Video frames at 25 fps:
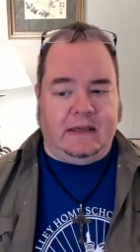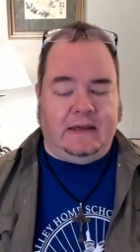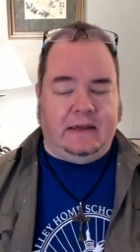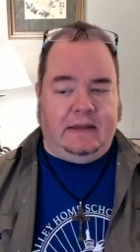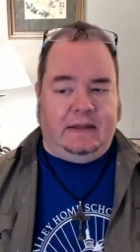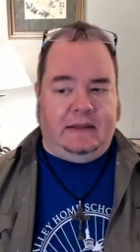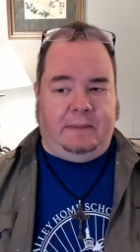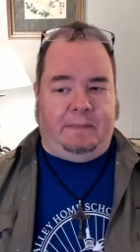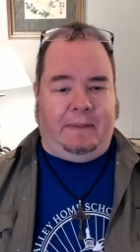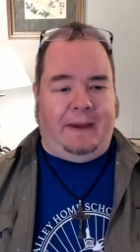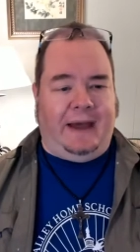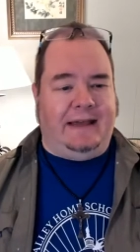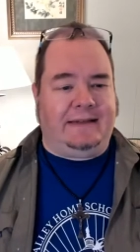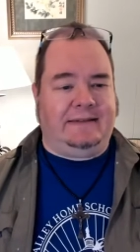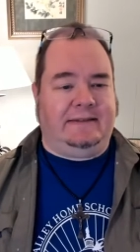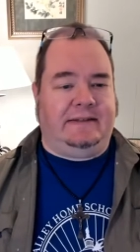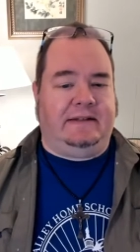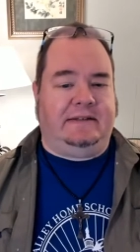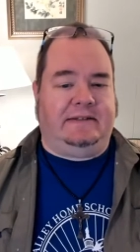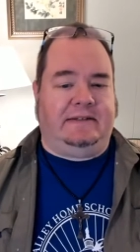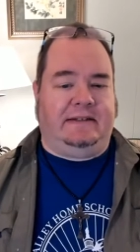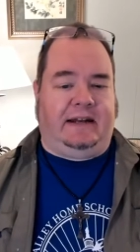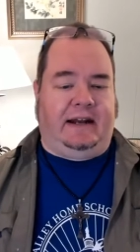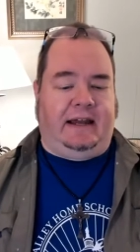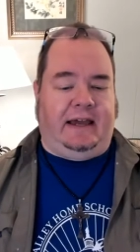The
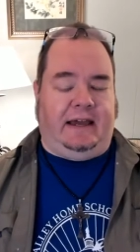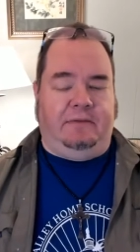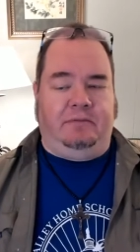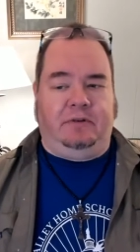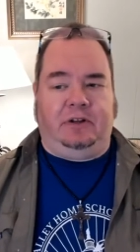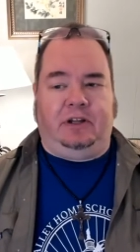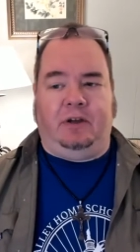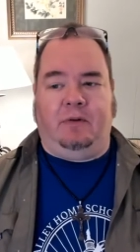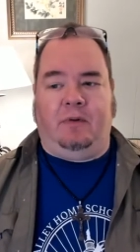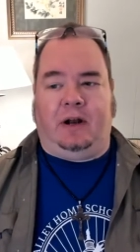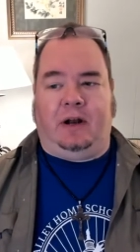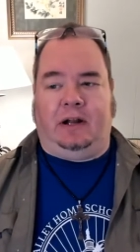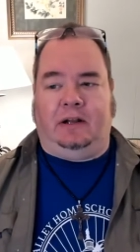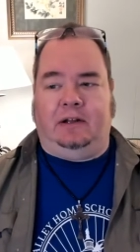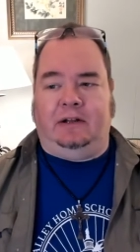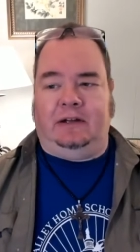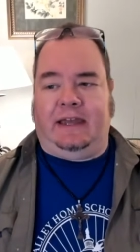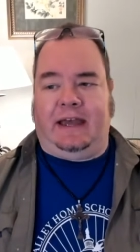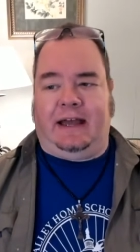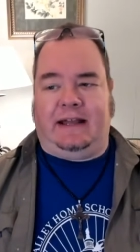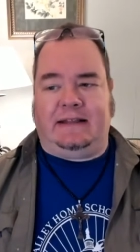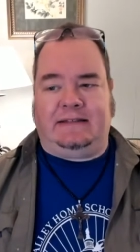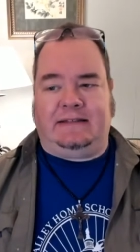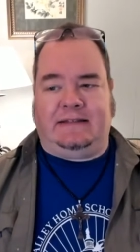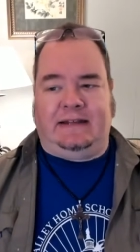passage that I really want to look
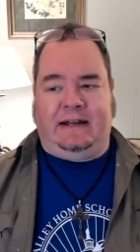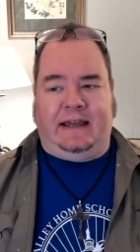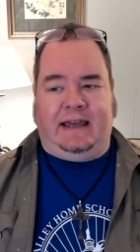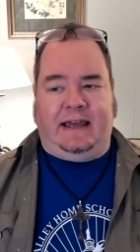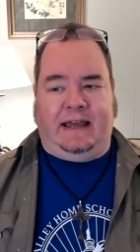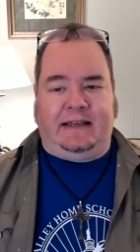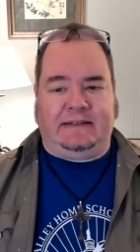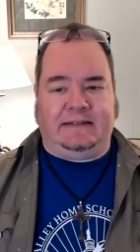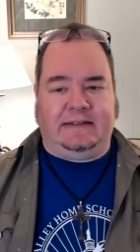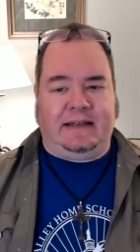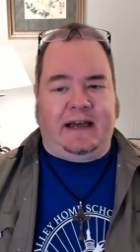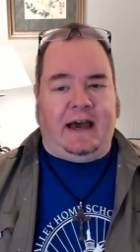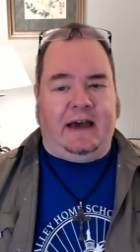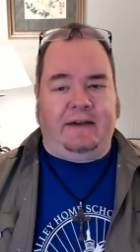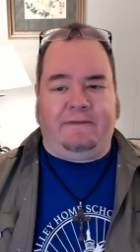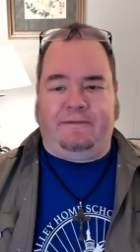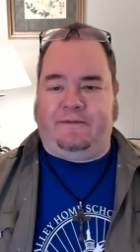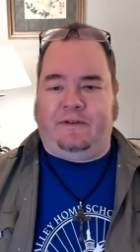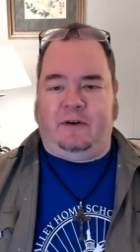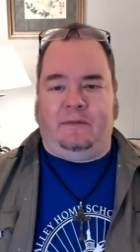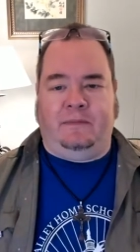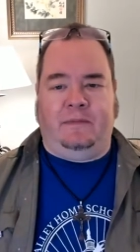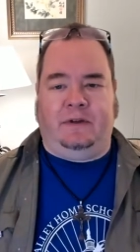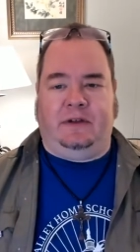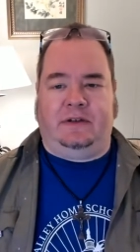at today is not
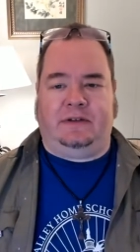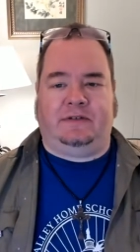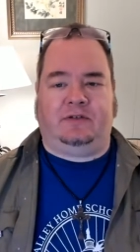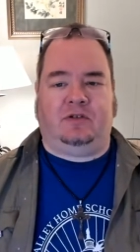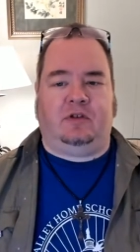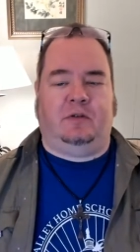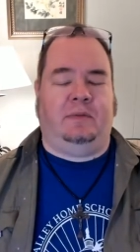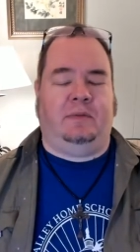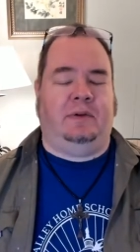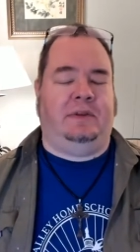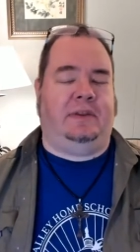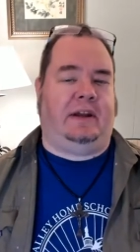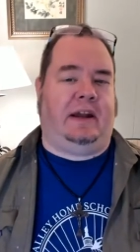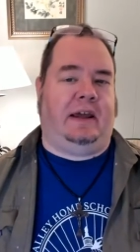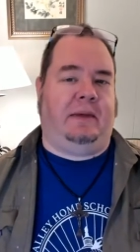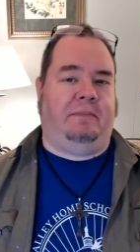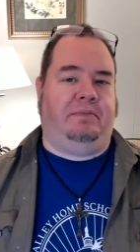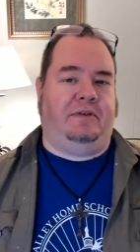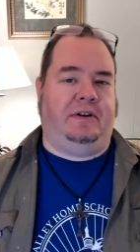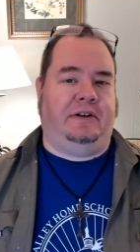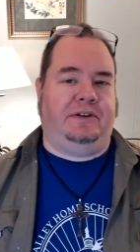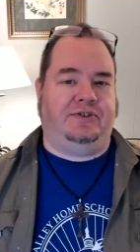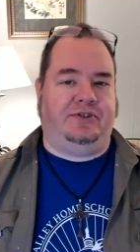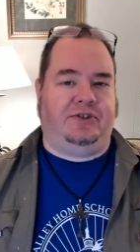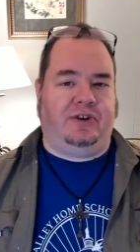from the sermon that I
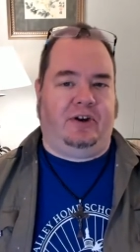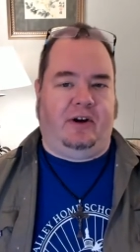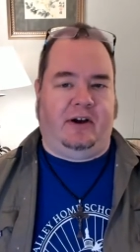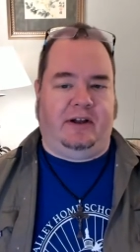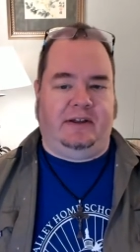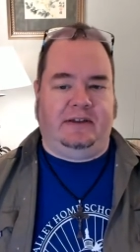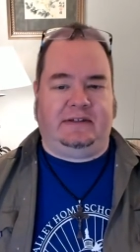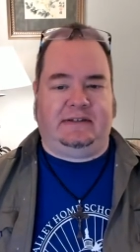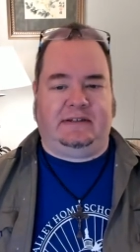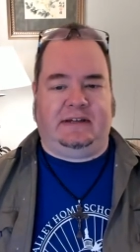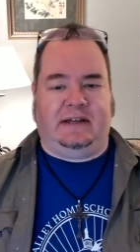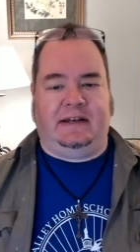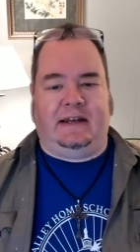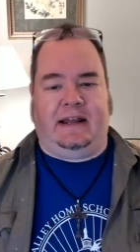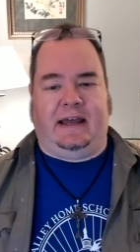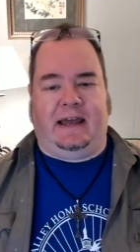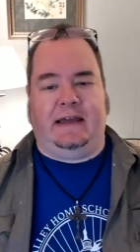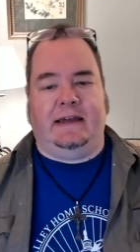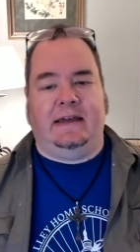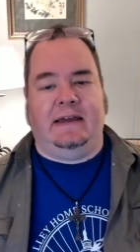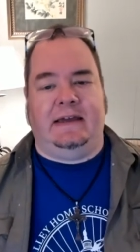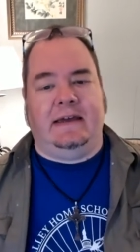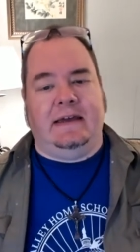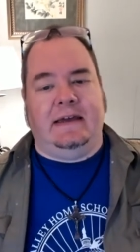preached on Sunday.